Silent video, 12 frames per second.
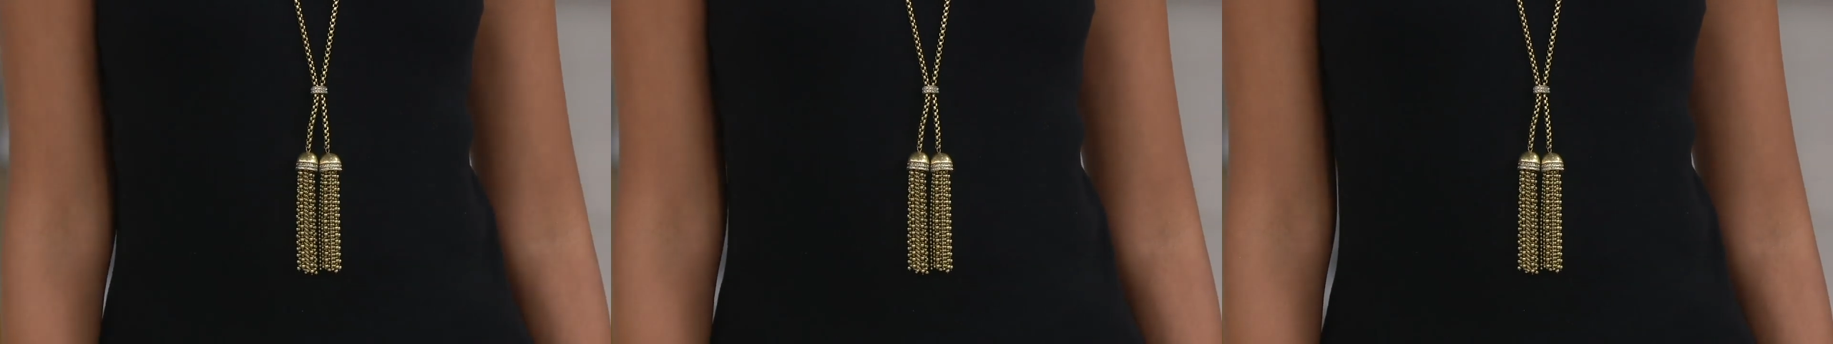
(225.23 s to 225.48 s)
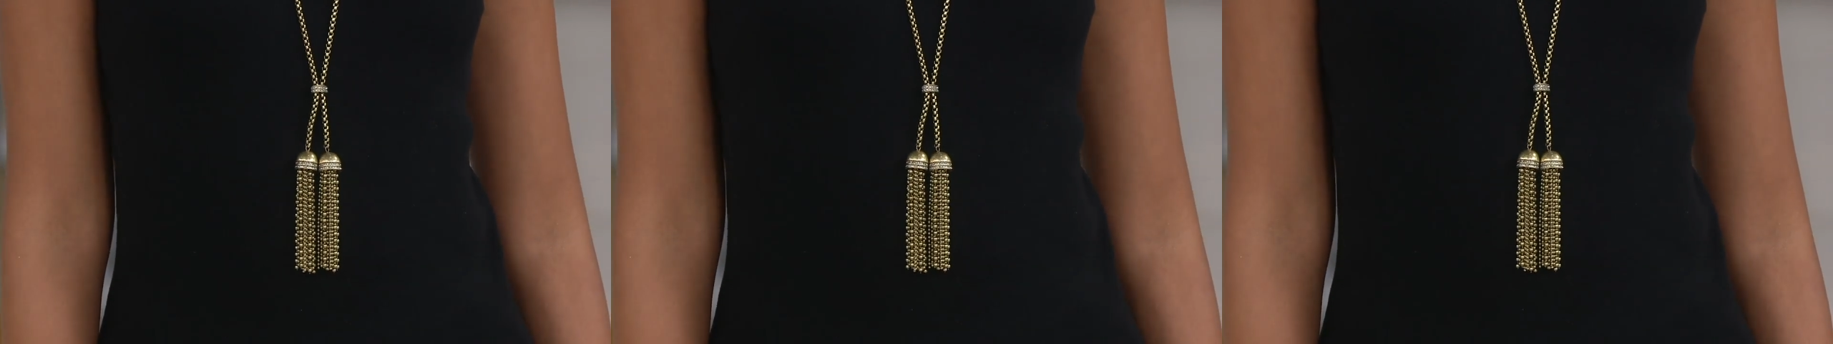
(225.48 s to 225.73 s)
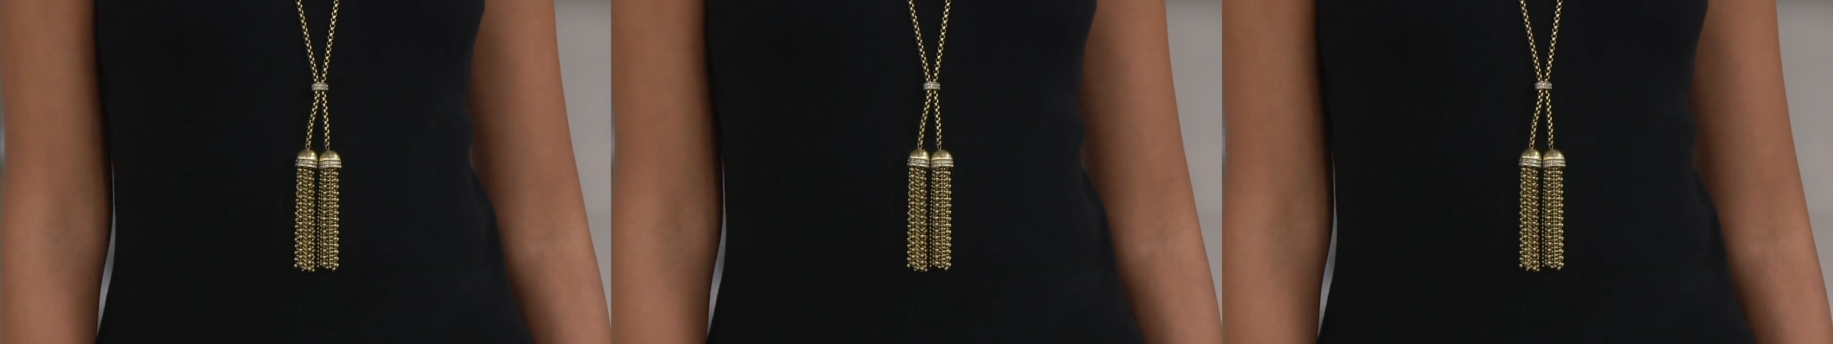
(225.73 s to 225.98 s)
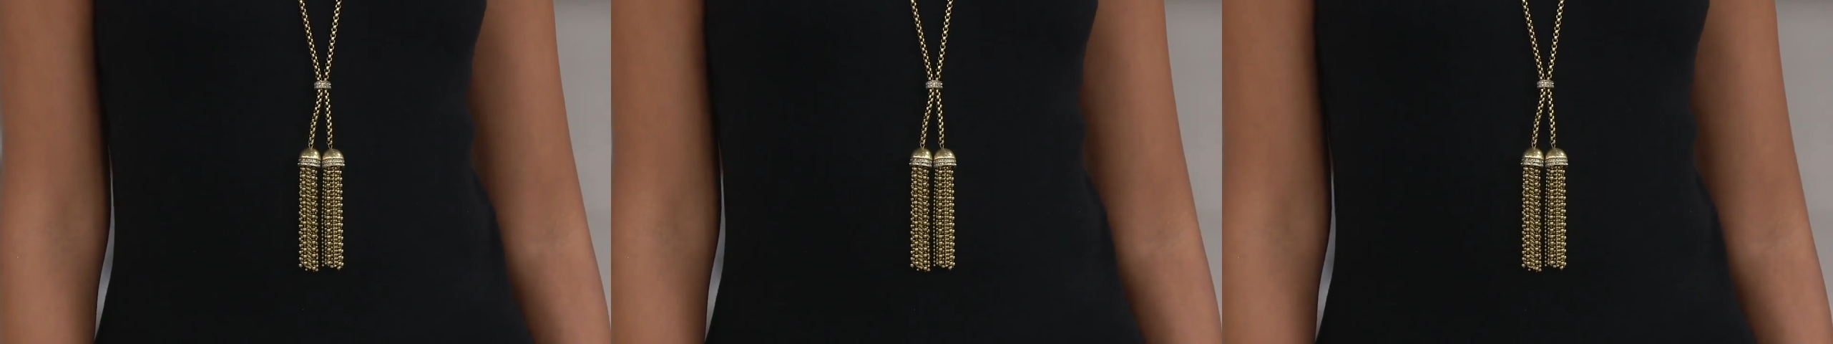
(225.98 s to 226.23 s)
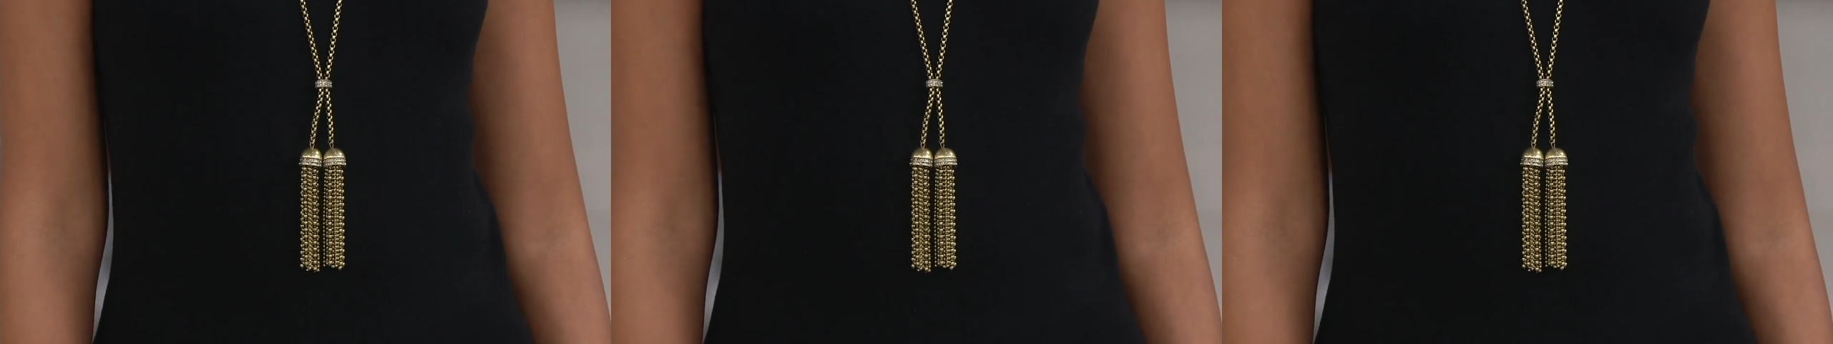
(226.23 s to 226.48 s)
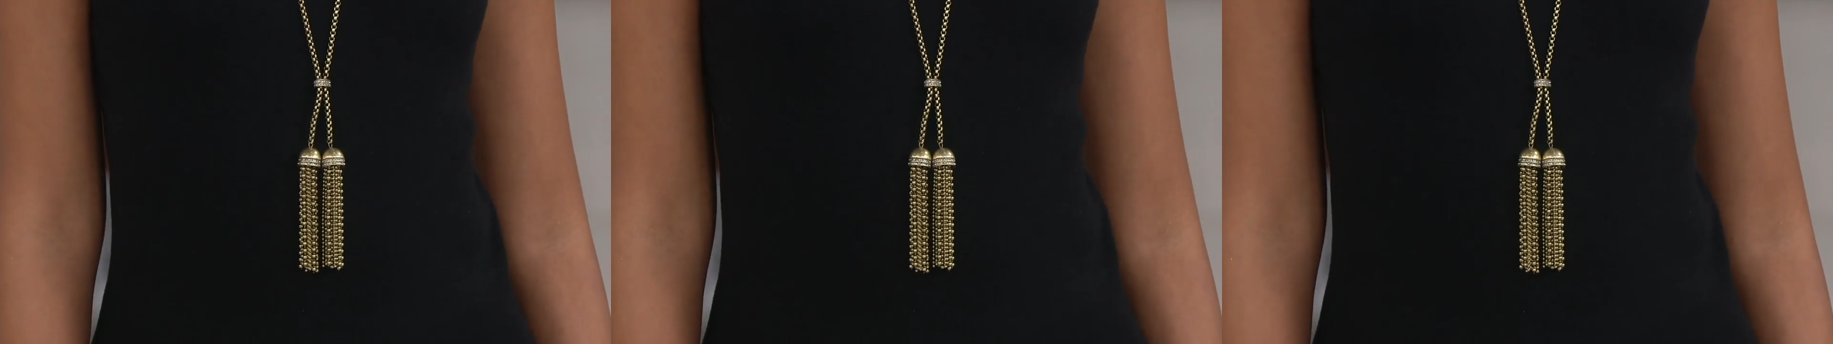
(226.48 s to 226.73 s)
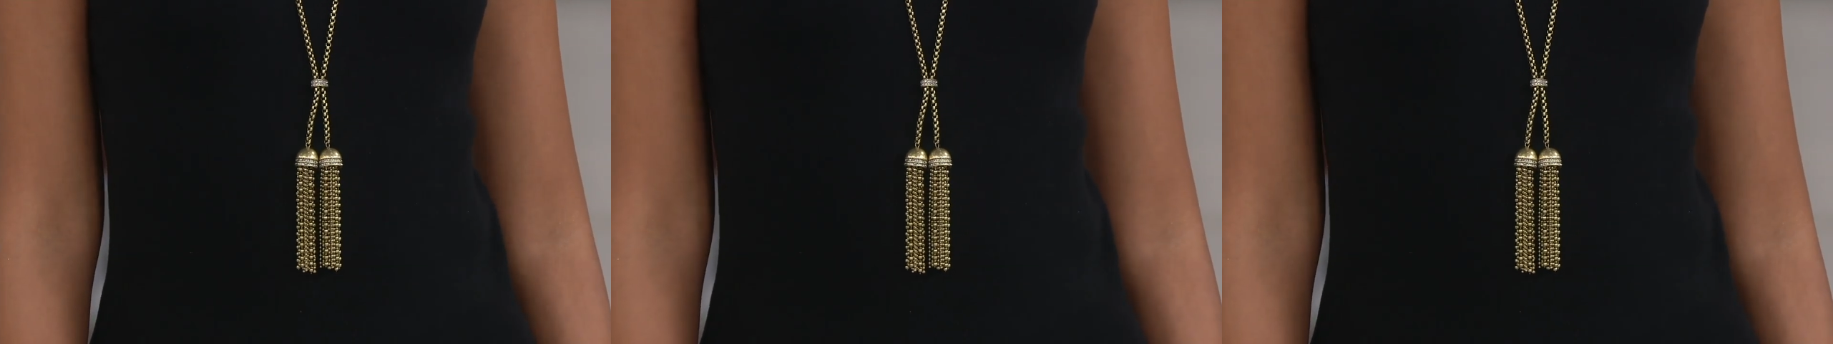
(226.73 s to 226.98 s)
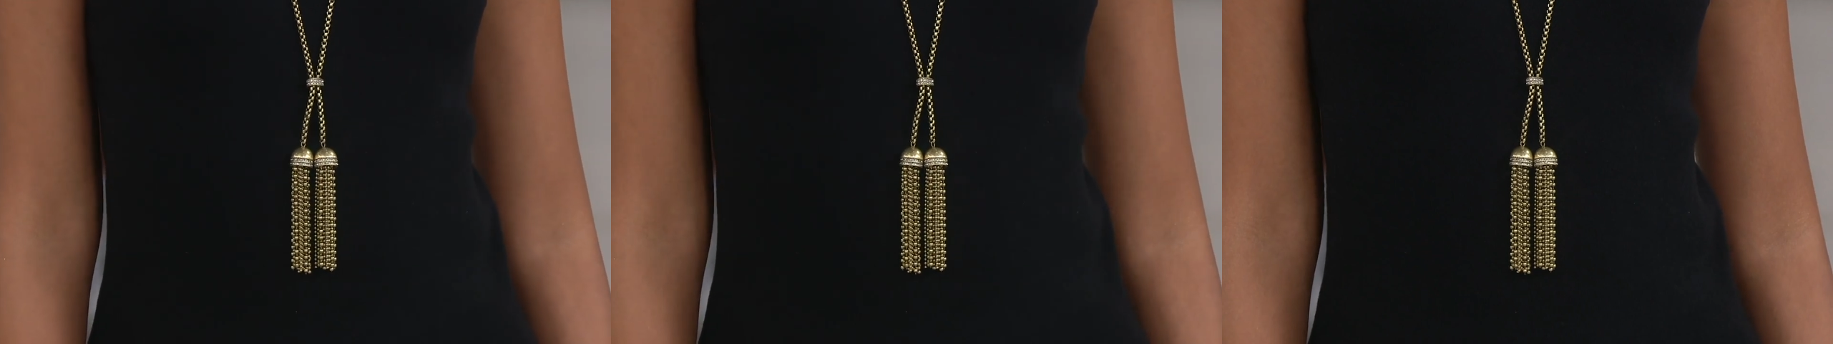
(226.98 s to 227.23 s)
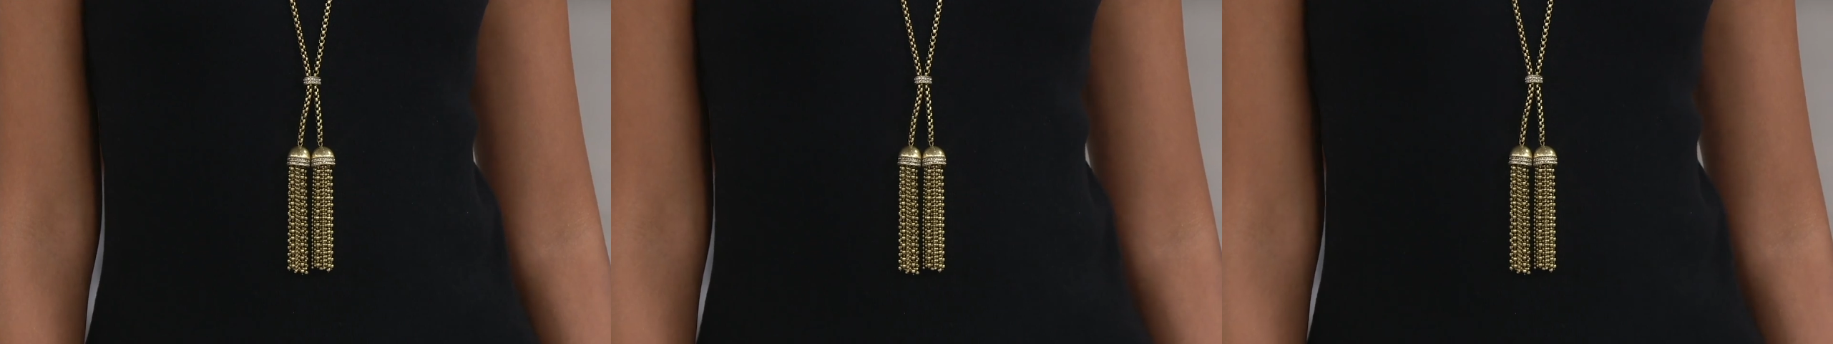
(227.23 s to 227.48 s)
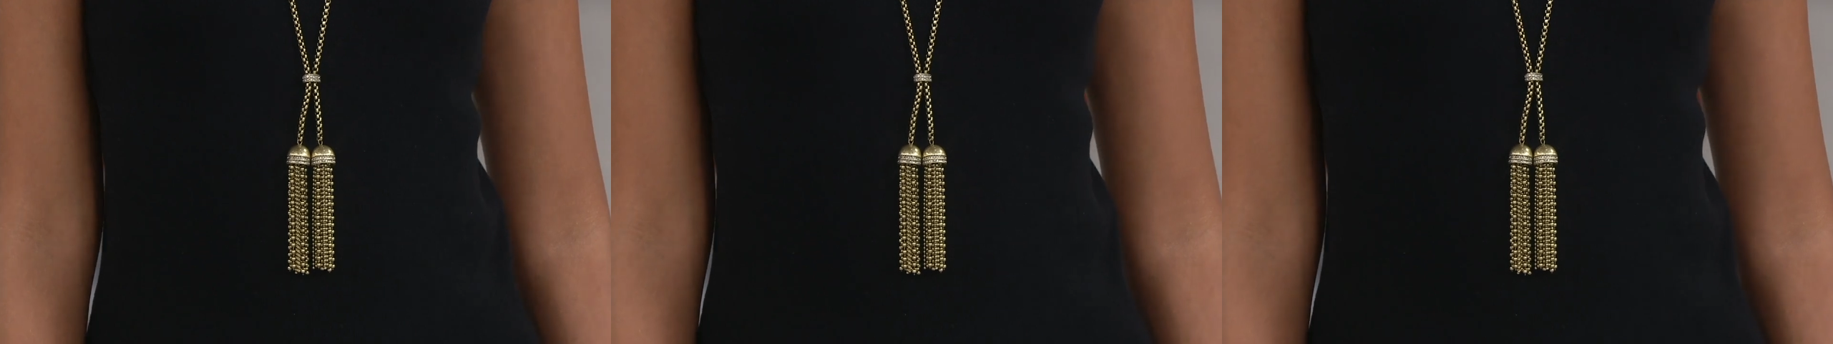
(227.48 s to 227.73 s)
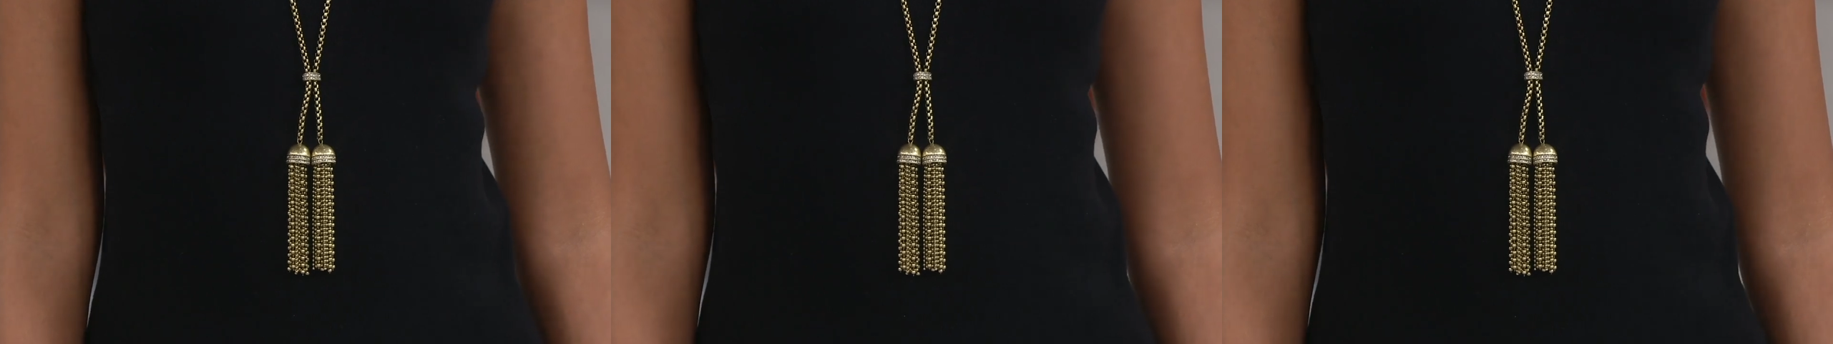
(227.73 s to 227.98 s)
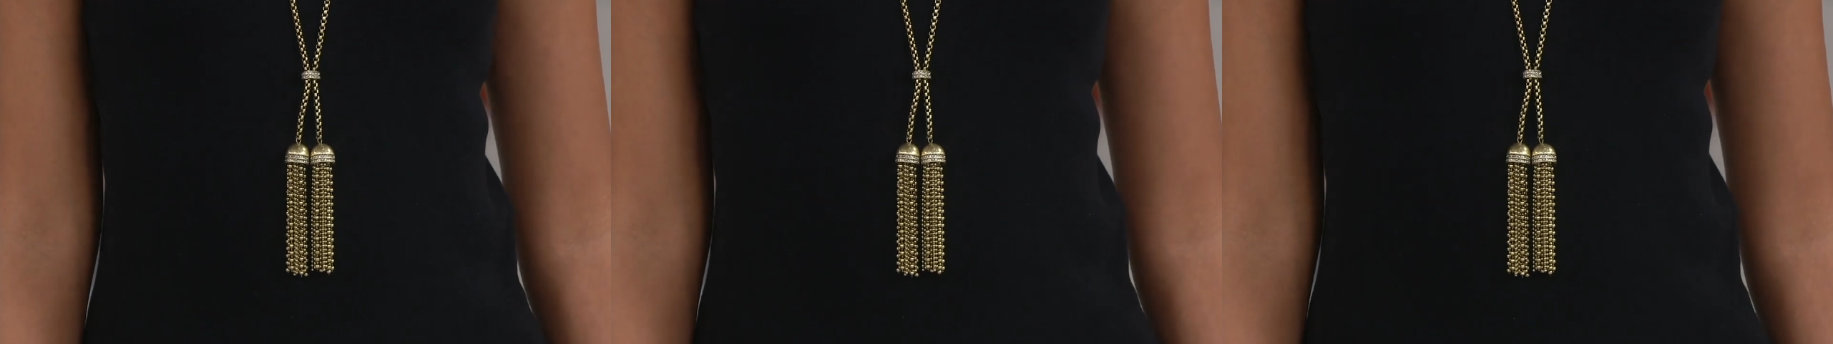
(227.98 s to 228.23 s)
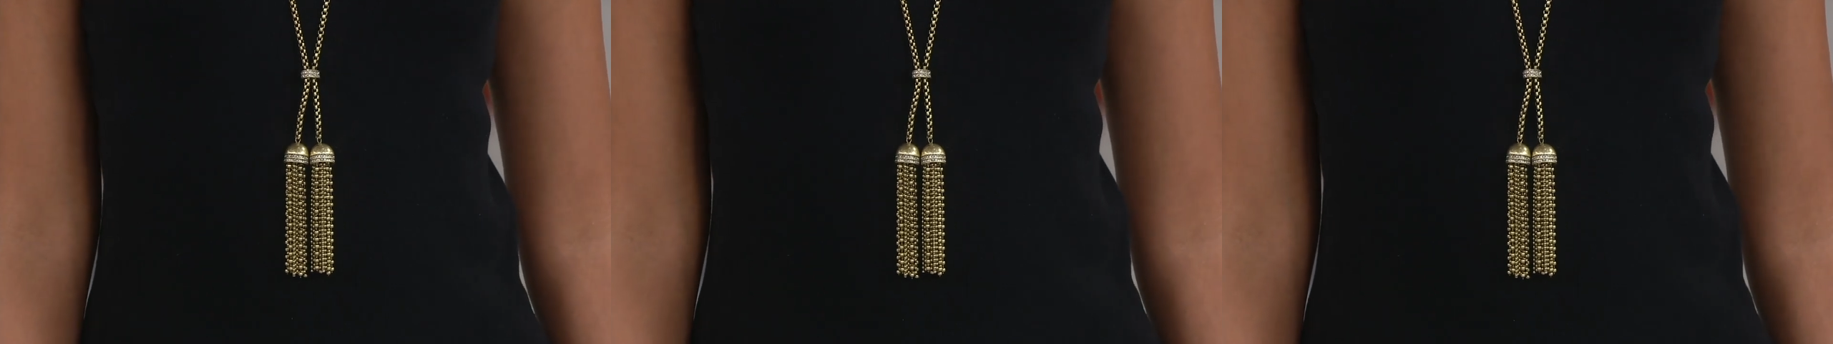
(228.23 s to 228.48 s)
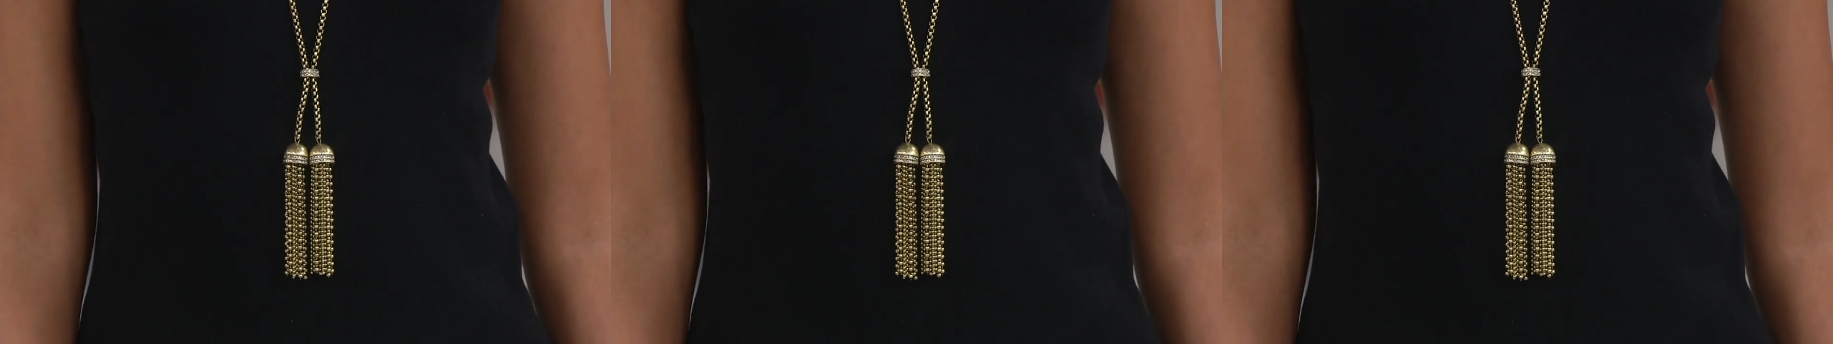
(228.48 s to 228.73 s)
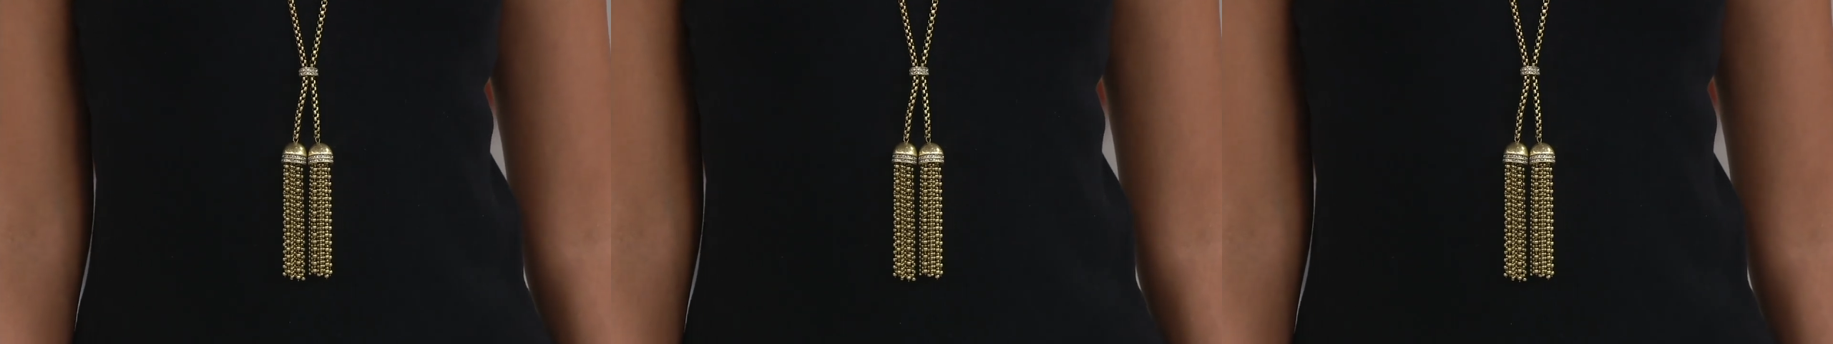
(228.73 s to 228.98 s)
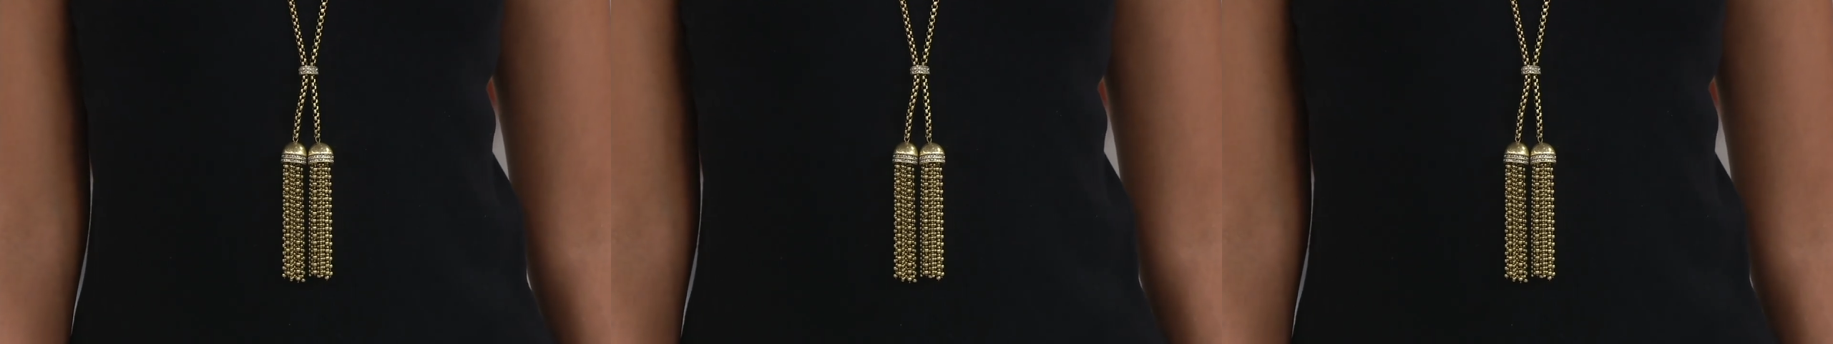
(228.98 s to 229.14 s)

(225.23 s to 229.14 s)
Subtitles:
[unreadable: no face in view]